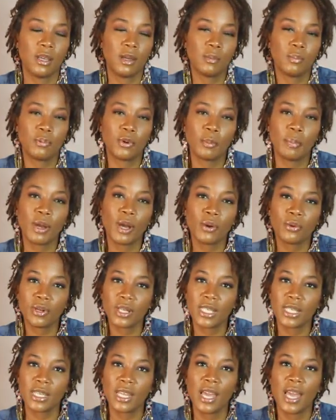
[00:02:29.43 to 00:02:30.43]

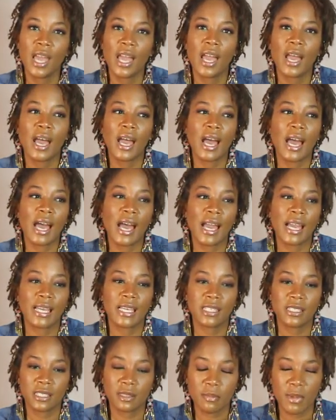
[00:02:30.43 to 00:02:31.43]
proponent. I
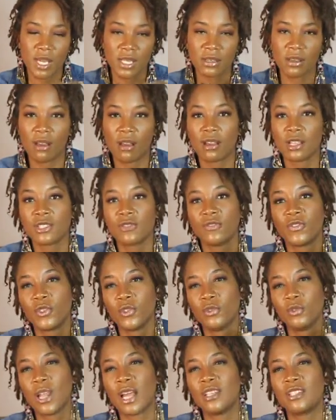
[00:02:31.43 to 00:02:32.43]
cook my dog's
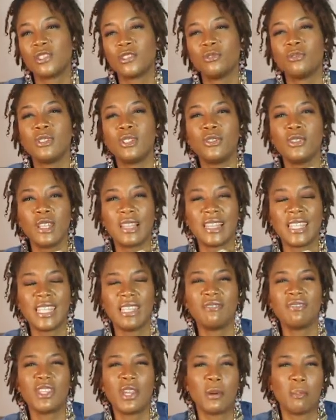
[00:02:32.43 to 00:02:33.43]
food. I do
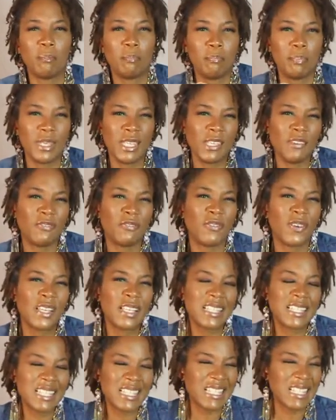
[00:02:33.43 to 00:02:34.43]
leave their beef
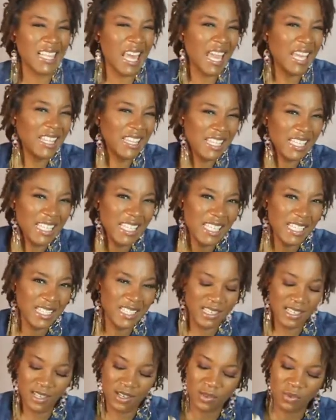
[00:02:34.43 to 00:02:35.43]
slightly
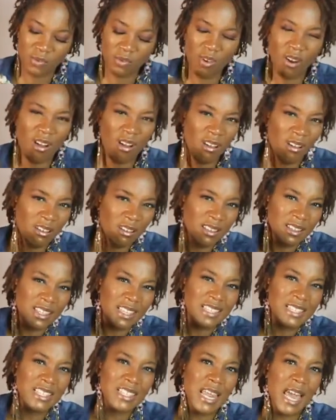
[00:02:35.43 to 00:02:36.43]
raw.
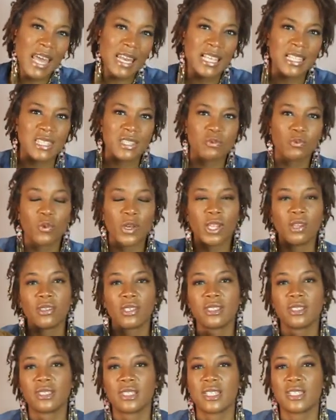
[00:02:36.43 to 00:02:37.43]
It's not as well
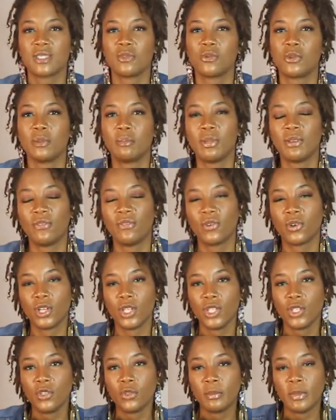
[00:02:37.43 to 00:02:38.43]
cooked as it would be for a
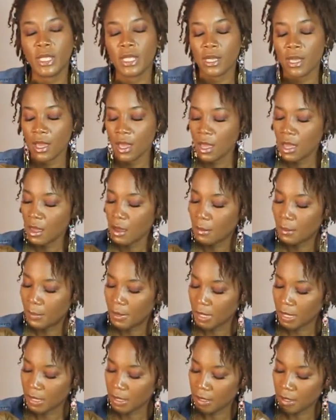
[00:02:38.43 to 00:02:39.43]
human, but